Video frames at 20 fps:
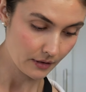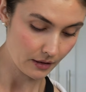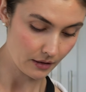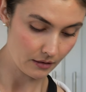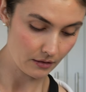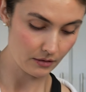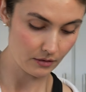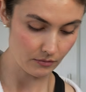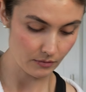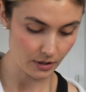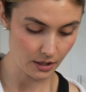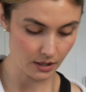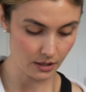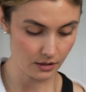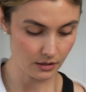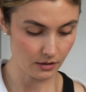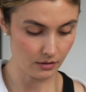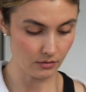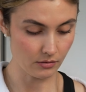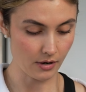And we're gonna
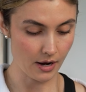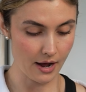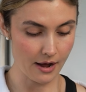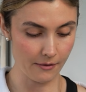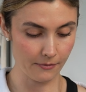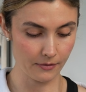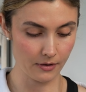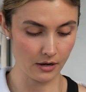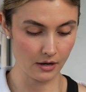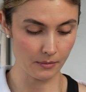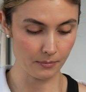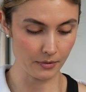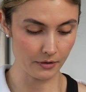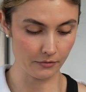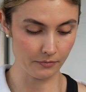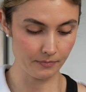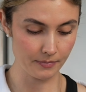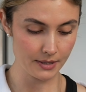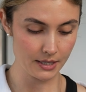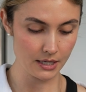do 1/2 cup
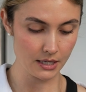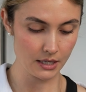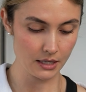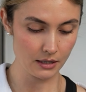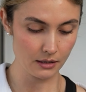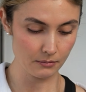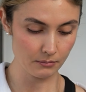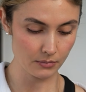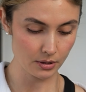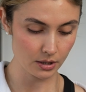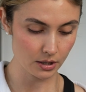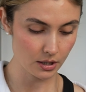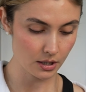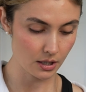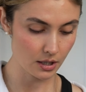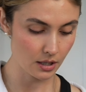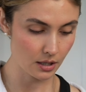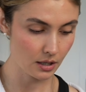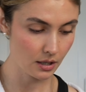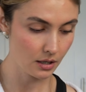of peanut
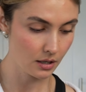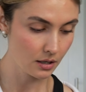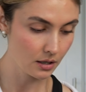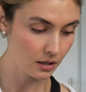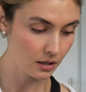butter.